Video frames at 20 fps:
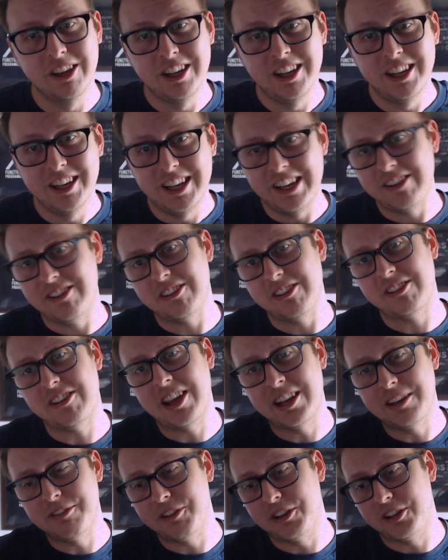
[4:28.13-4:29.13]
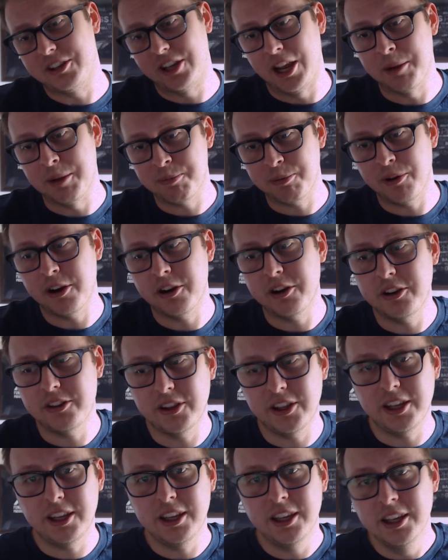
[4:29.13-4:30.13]
is this kind of a temporary
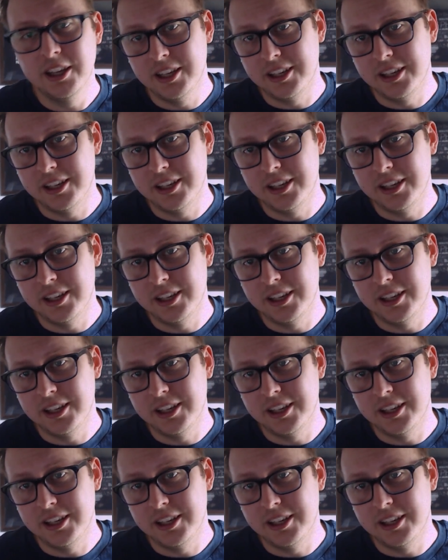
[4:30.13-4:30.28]
thing?